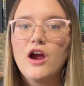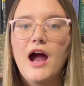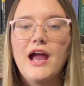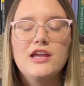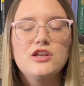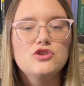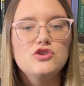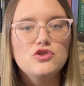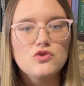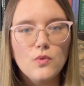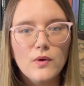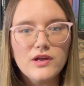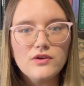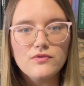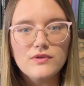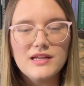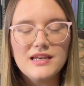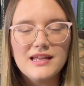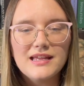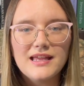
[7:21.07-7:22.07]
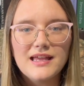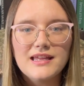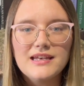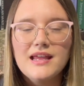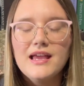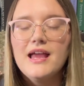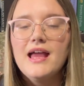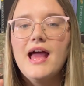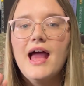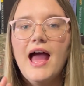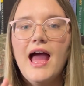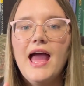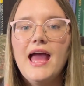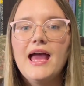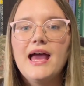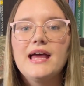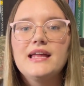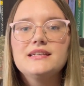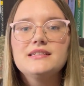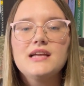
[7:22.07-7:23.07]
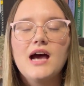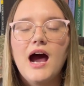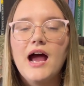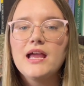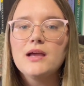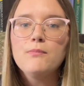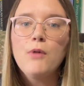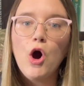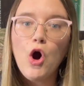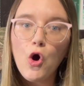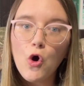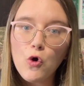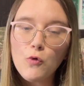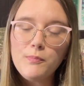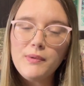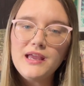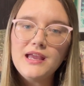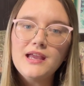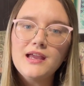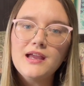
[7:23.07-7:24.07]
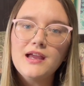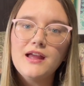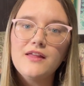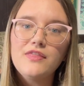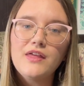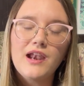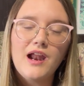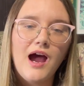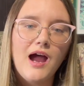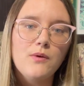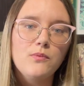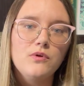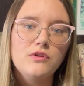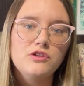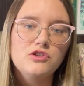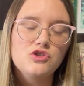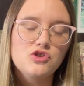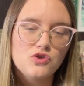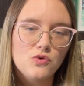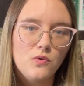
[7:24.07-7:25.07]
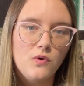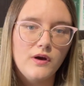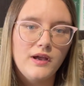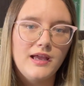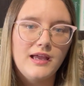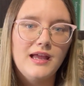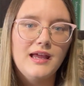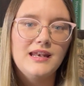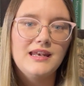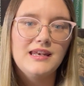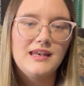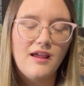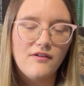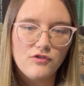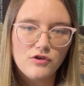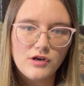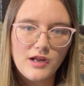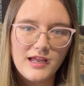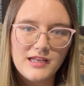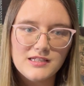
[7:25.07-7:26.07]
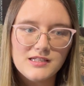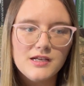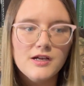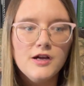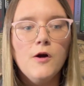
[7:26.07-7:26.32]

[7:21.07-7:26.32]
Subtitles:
I enjoyed reading it, and I am hoping that I will enjoy Nevernight.